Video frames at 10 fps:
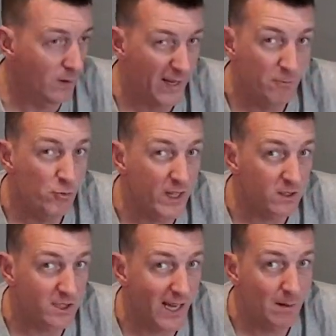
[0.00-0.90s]
in
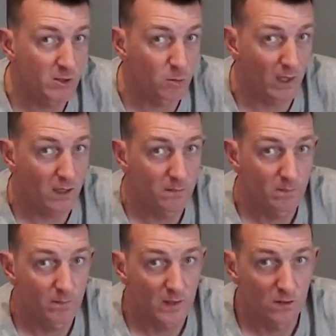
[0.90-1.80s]
real time as well.
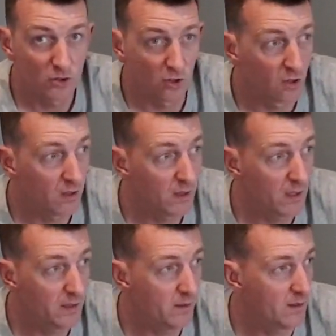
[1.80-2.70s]
So
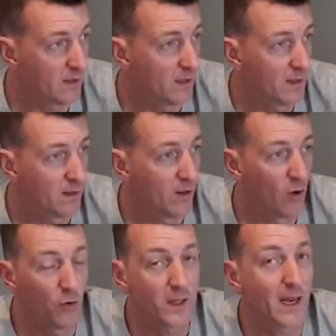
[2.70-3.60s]

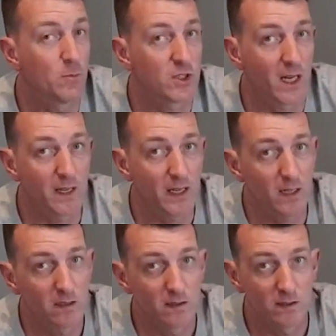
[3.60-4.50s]
other cameras out
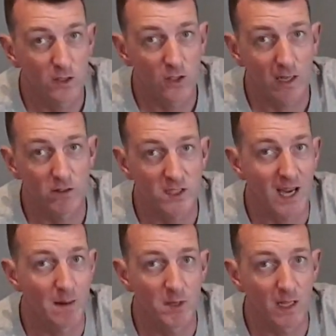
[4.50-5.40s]
there, you could have a
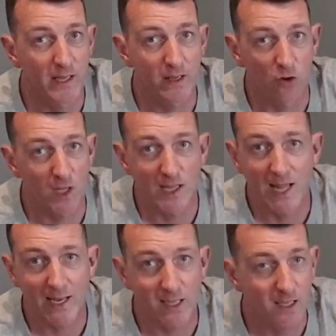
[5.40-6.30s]
time delay or a
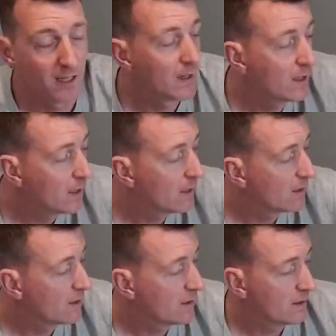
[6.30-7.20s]
lag.
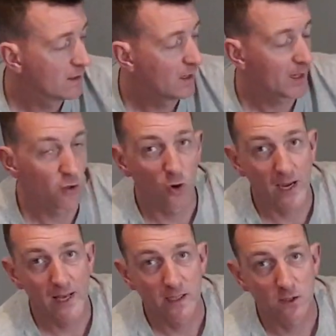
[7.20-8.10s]
I don't
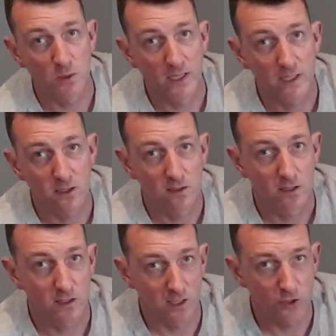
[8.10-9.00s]
get this for this.
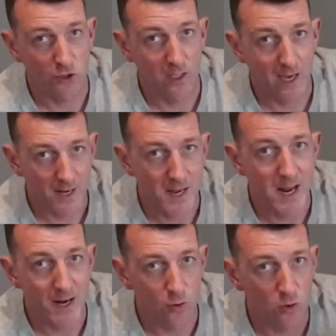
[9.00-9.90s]
It's literally a
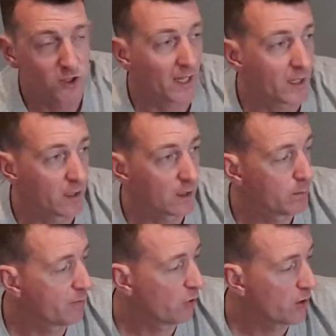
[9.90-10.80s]
nanosecond
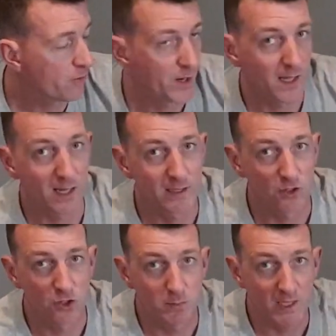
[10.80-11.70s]
before it
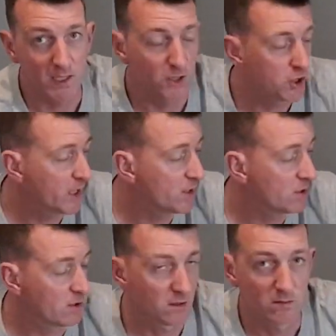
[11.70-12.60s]
realises you're making
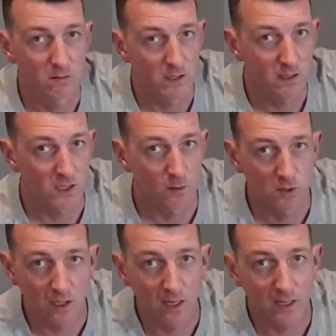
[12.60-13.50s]
changes in
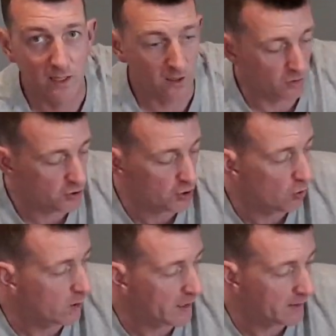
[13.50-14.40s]
terms of like
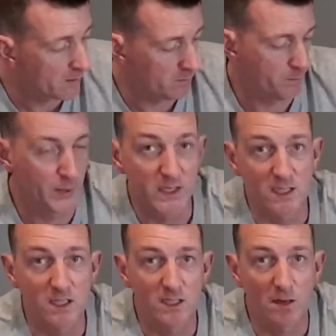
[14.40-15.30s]
controlling it,
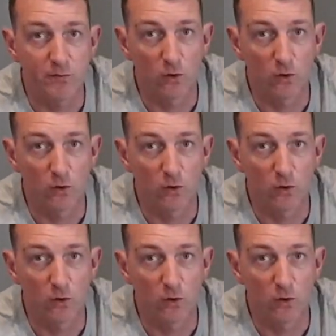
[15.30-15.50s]
PTZ